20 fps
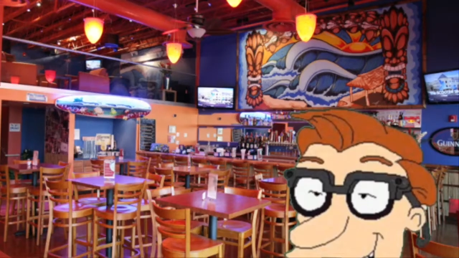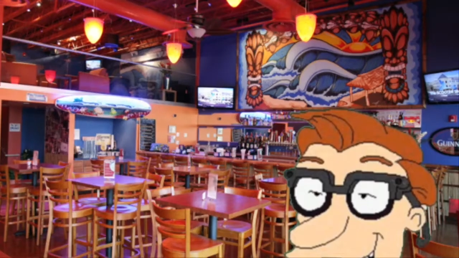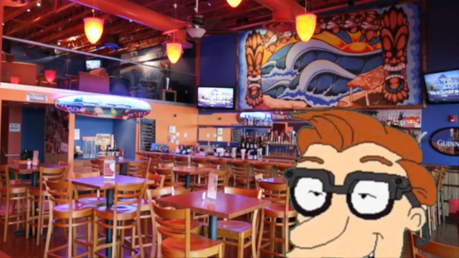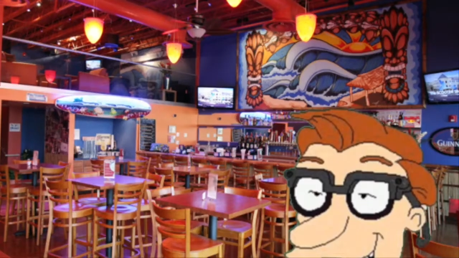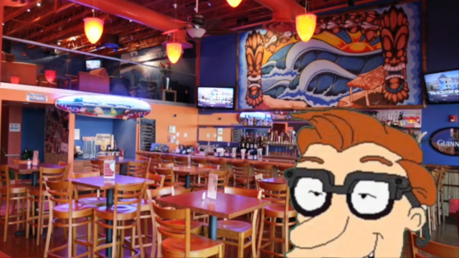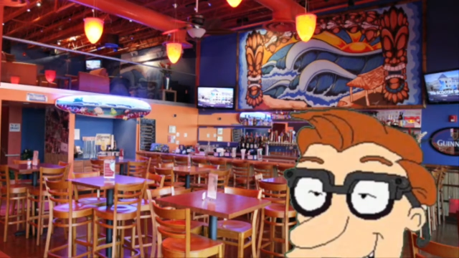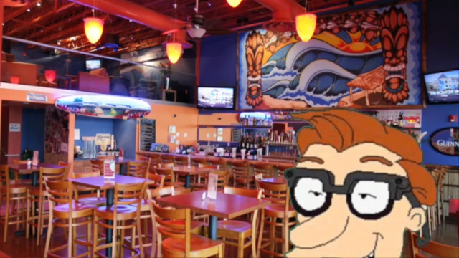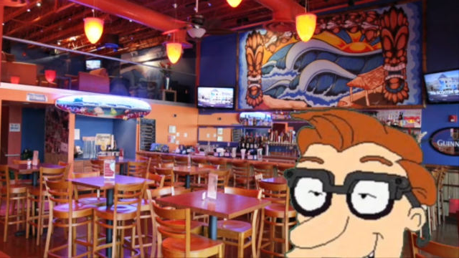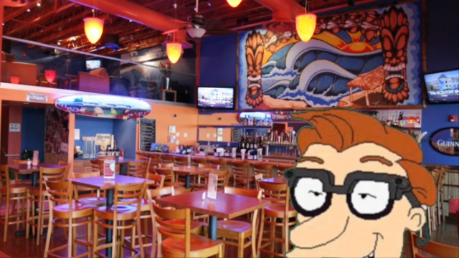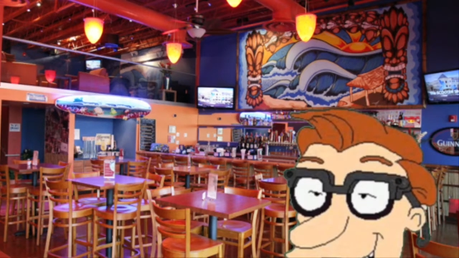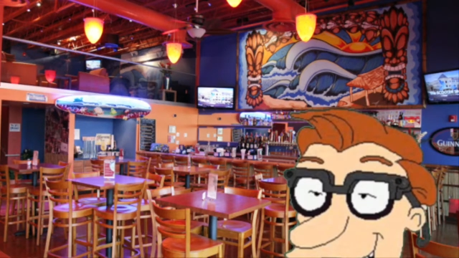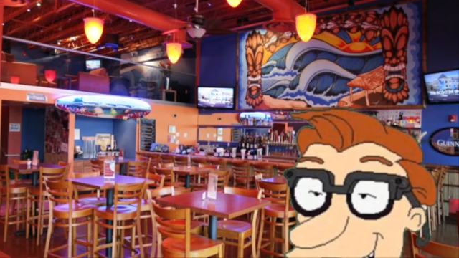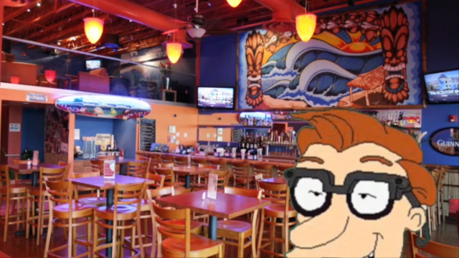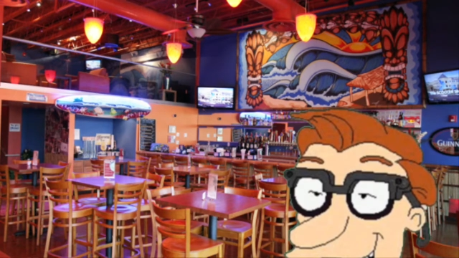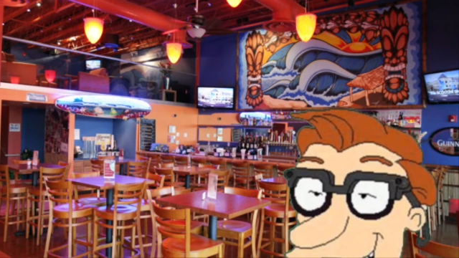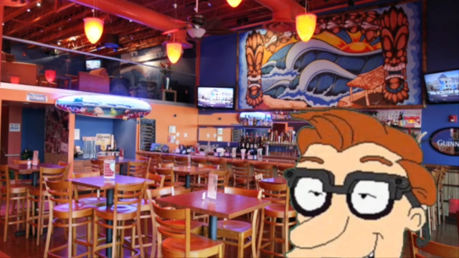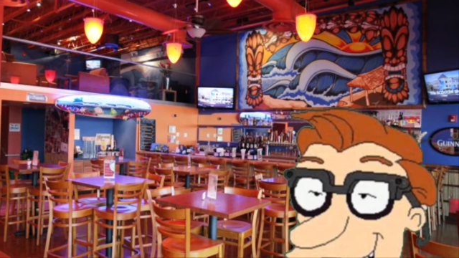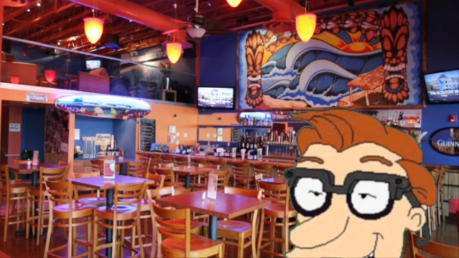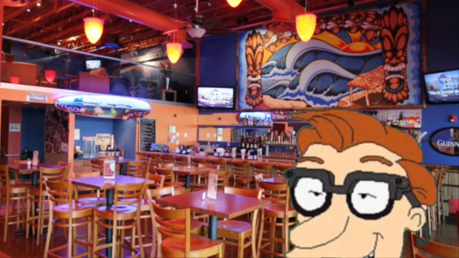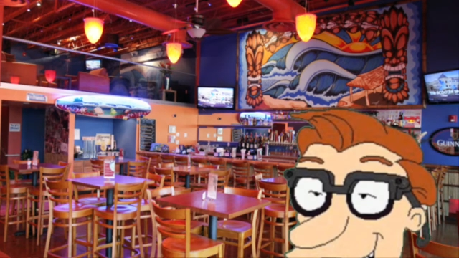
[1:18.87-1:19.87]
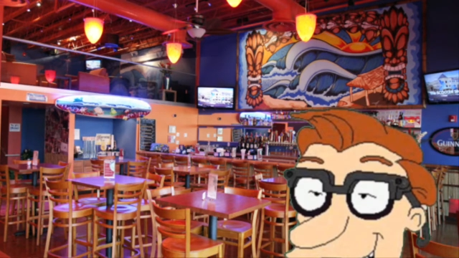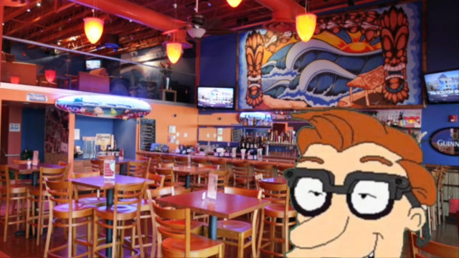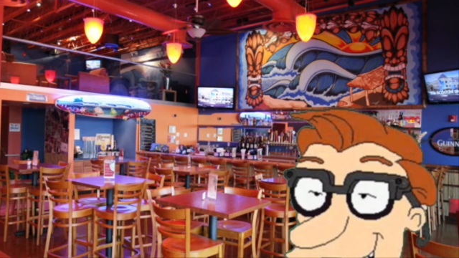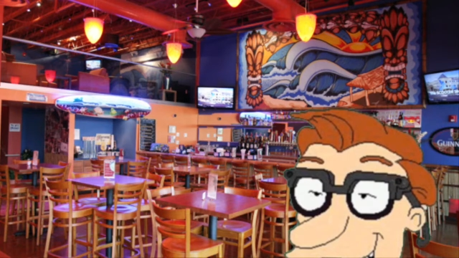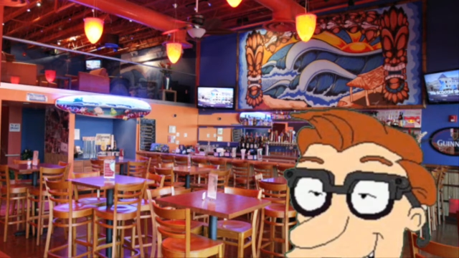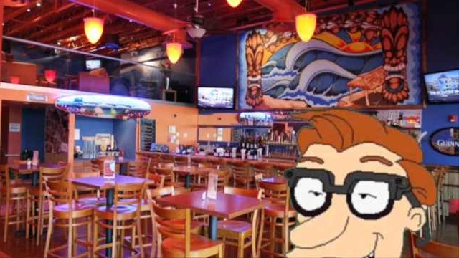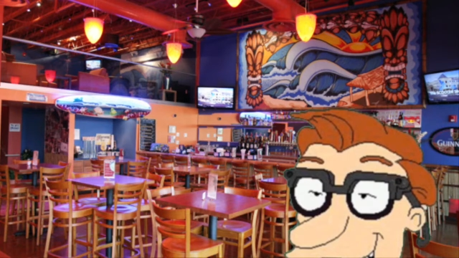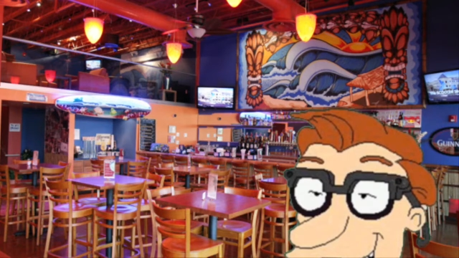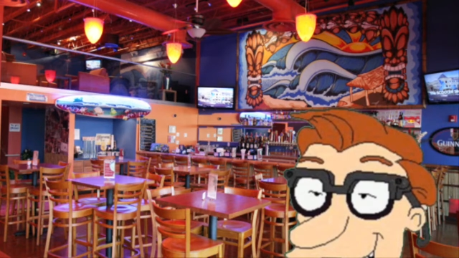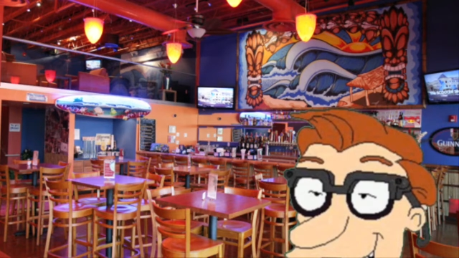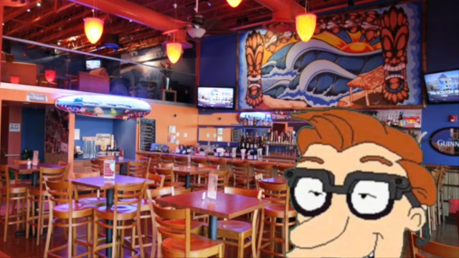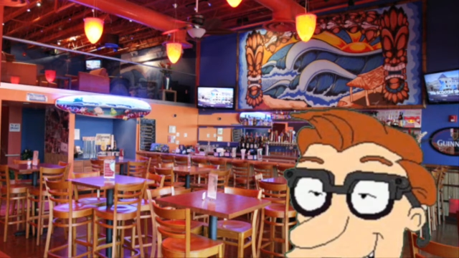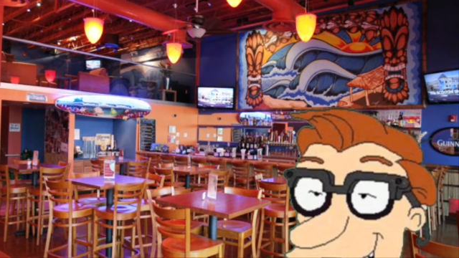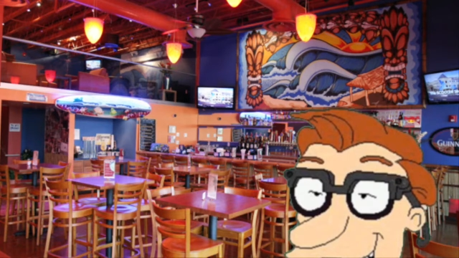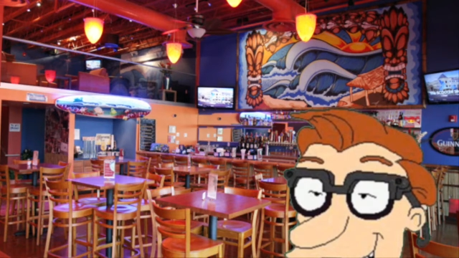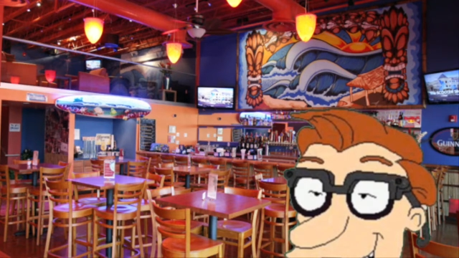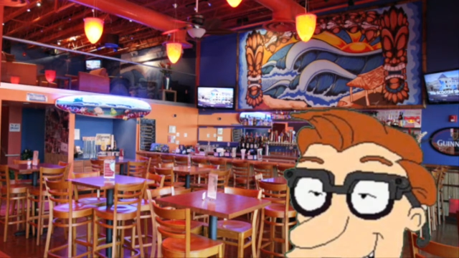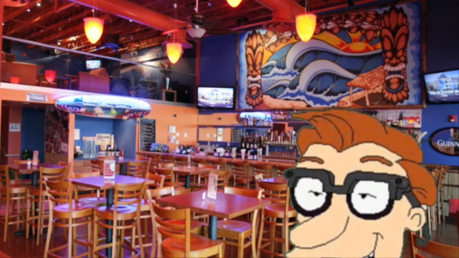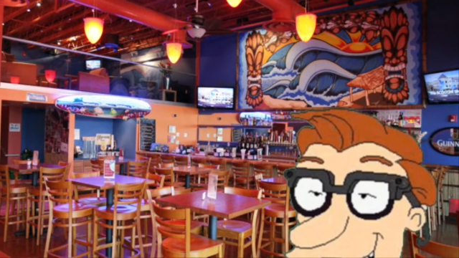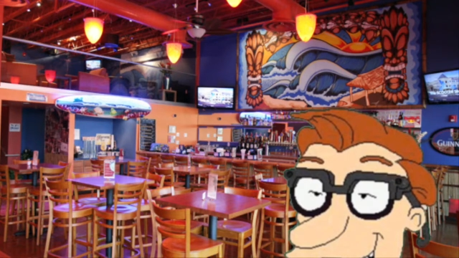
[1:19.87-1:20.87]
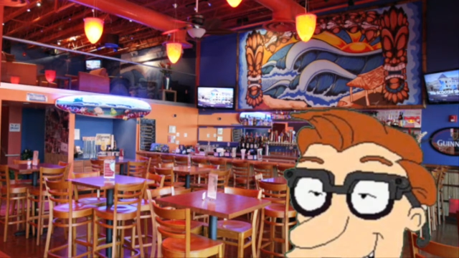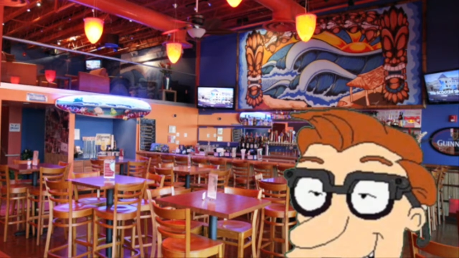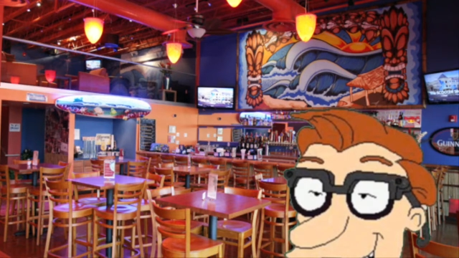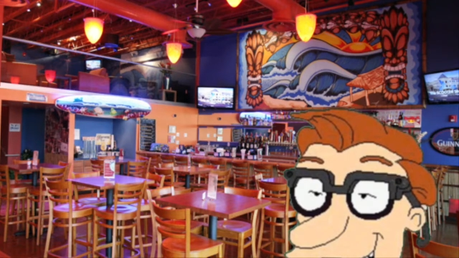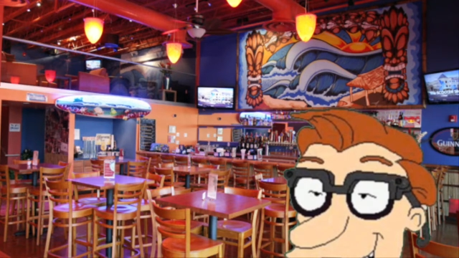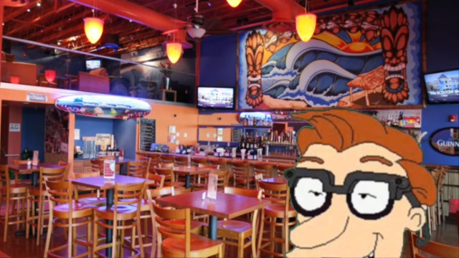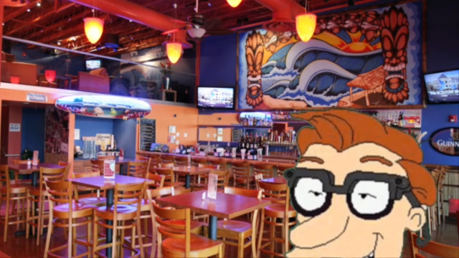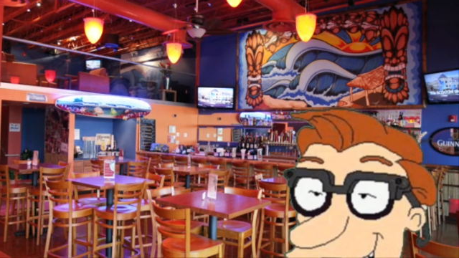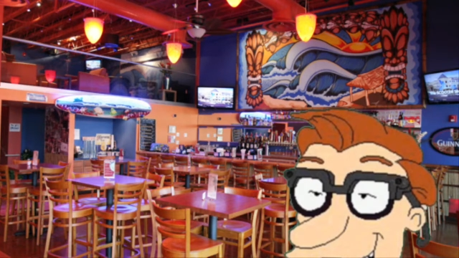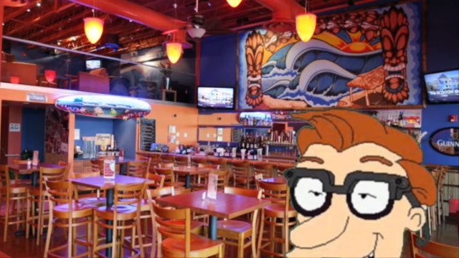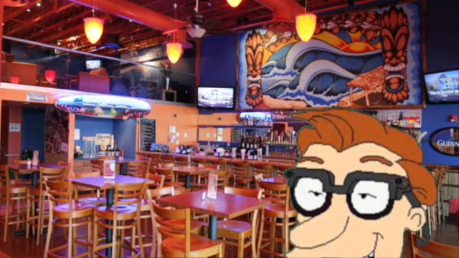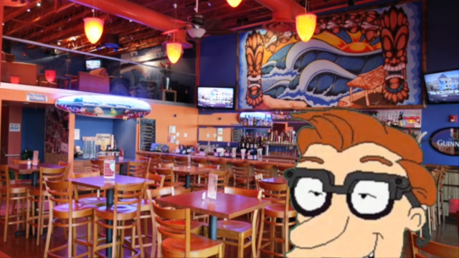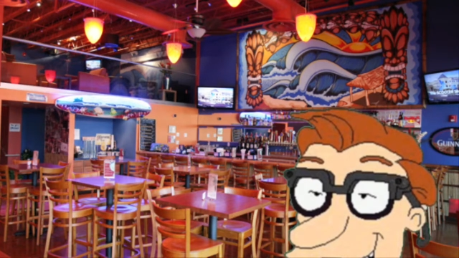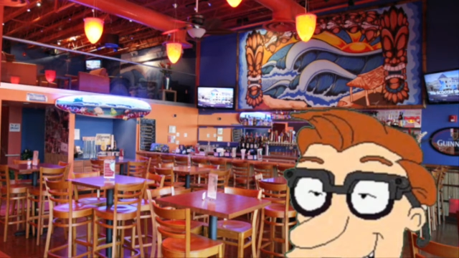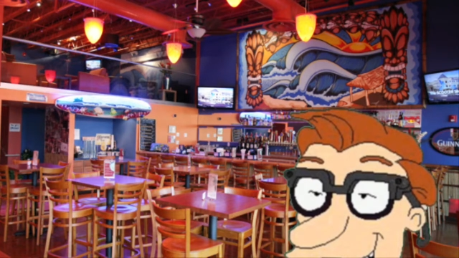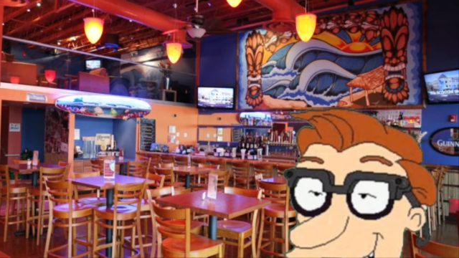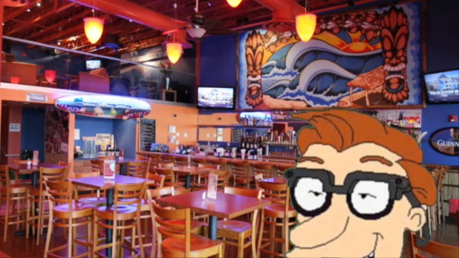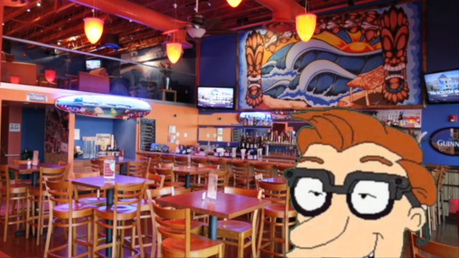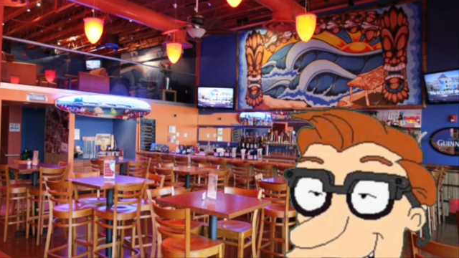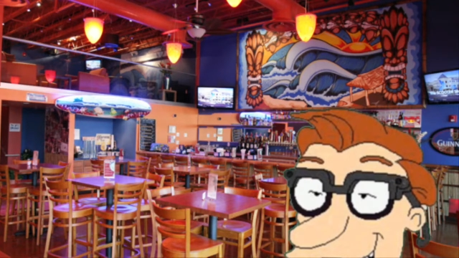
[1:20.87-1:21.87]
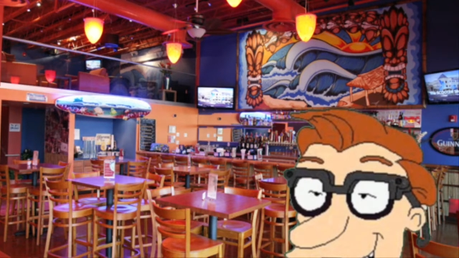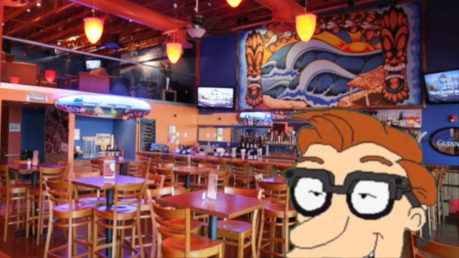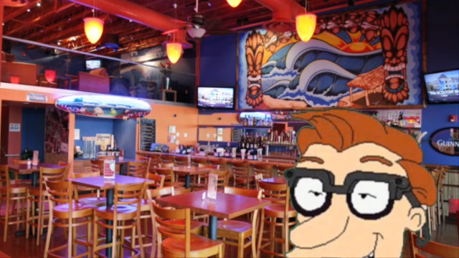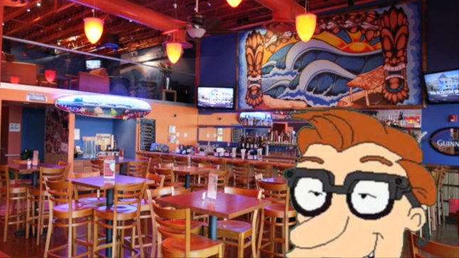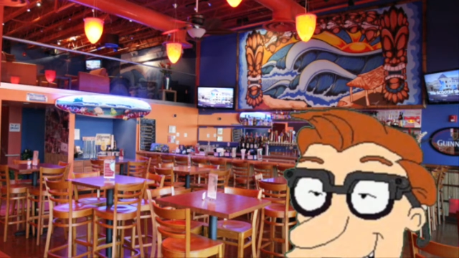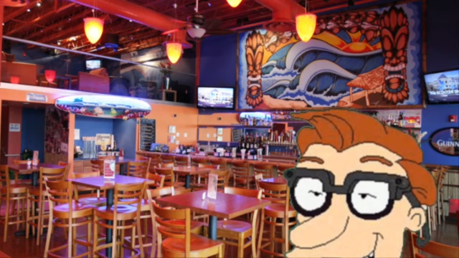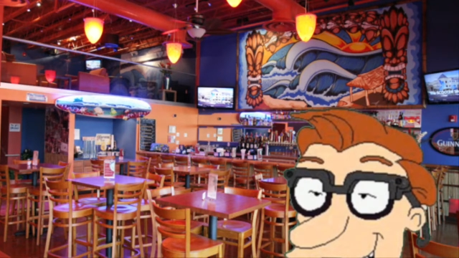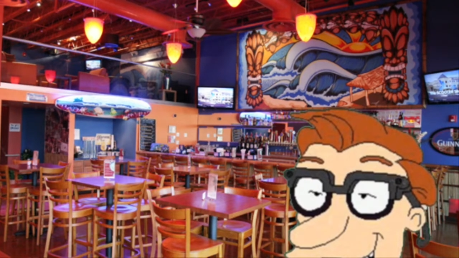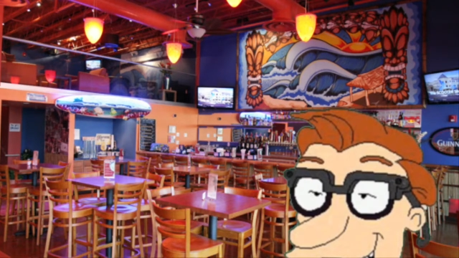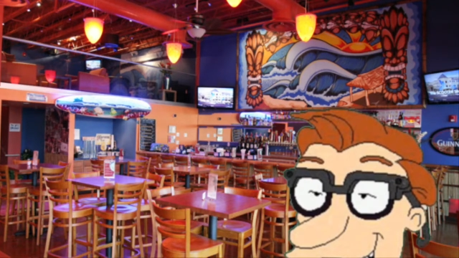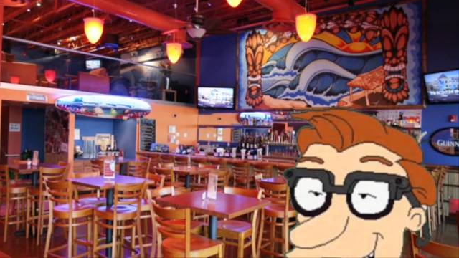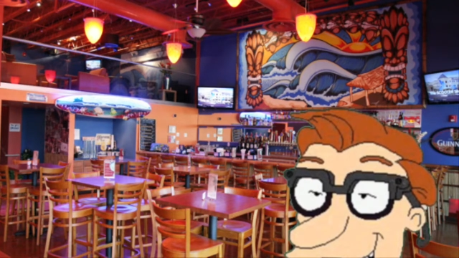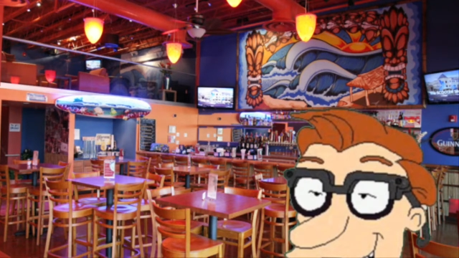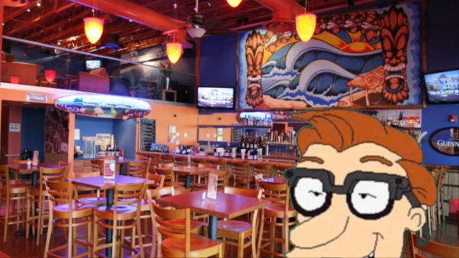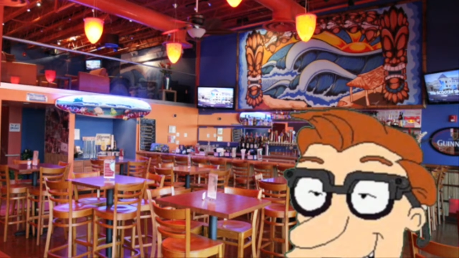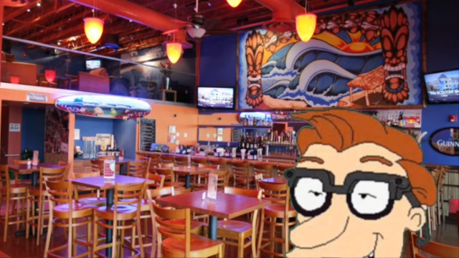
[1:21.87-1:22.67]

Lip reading: (no speaker visible)